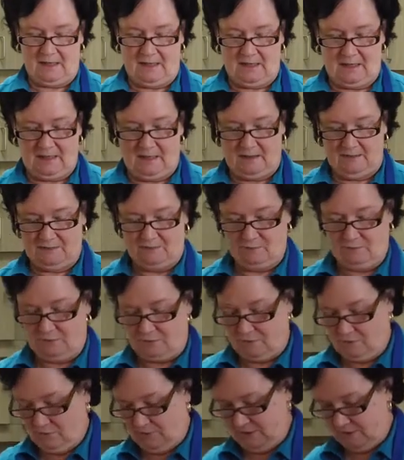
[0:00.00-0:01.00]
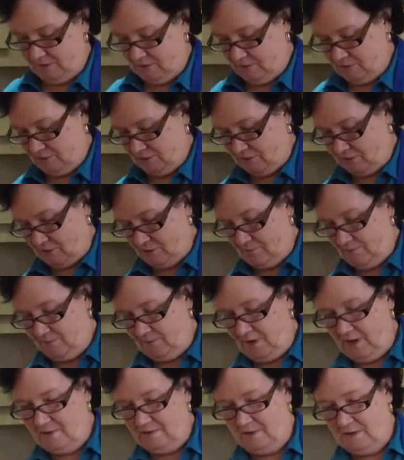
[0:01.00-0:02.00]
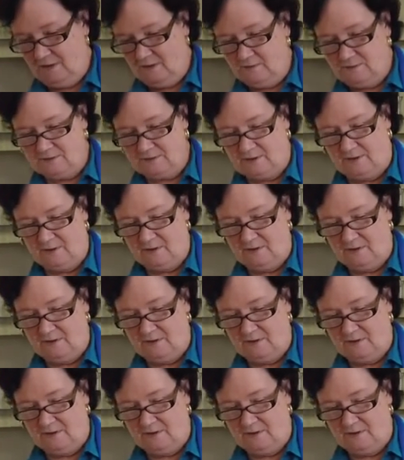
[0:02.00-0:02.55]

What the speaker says: And we're going to stir fry those